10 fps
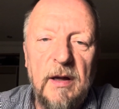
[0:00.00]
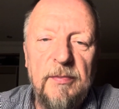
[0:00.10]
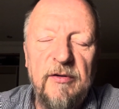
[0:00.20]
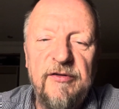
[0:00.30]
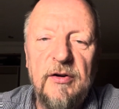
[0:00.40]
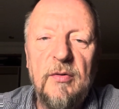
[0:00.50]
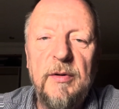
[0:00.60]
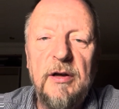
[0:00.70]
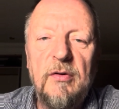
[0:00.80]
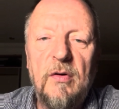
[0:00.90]

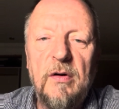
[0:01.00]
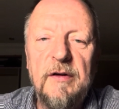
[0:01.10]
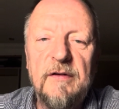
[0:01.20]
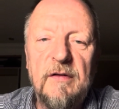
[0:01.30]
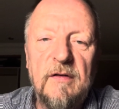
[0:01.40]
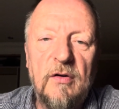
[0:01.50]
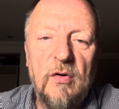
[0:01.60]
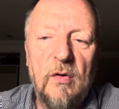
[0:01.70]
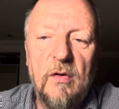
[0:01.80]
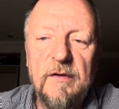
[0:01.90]
epiphenomenon or is this a
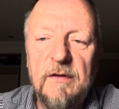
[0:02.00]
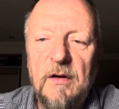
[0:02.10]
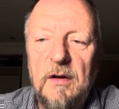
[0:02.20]
cause?